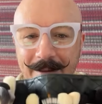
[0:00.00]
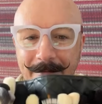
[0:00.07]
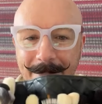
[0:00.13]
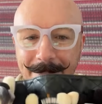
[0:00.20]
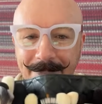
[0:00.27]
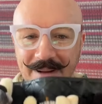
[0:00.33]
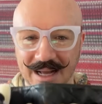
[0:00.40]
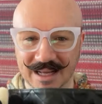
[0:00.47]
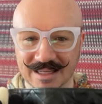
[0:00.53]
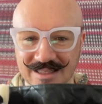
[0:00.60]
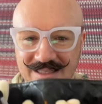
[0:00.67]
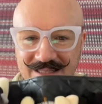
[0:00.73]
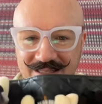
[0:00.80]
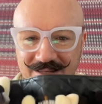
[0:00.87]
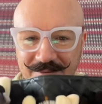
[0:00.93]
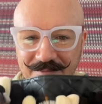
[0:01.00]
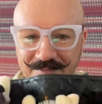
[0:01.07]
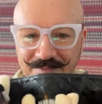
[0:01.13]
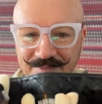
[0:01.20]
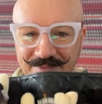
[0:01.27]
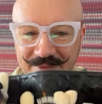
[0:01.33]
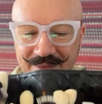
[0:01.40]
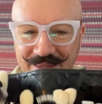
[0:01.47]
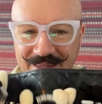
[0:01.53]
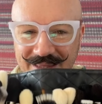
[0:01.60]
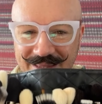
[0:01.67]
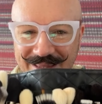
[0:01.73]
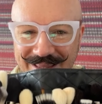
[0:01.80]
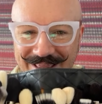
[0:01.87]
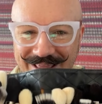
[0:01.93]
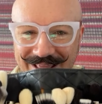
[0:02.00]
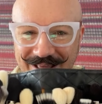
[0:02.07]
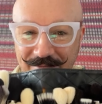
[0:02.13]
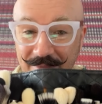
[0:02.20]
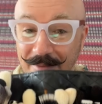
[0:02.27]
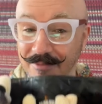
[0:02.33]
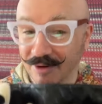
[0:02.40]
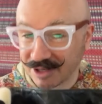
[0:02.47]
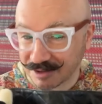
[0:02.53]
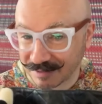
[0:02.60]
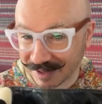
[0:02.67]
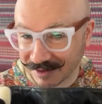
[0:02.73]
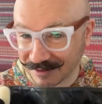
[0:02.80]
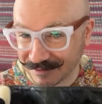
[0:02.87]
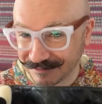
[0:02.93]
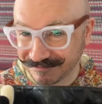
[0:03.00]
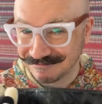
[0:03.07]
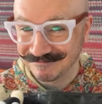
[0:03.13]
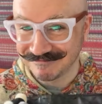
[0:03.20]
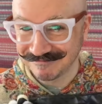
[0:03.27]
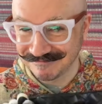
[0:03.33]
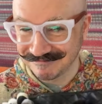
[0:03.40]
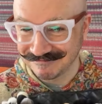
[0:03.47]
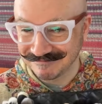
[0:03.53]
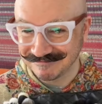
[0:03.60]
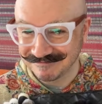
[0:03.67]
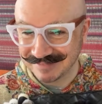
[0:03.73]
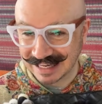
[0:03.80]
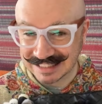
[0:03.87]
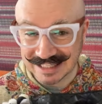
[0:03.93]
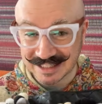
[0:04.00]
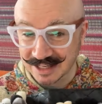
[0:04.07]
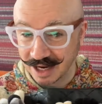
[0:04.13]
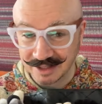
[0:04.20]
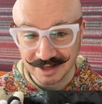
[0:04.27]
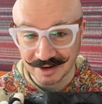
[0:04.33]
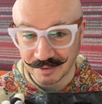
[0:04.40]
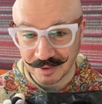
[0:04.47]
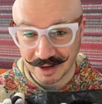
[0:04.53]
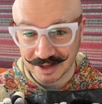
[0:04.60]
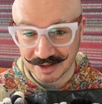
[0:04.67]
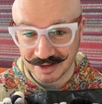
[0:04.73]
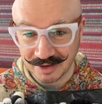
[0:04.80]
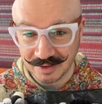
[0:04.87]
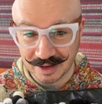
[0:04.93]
But my brush belt, I don't know what I could do.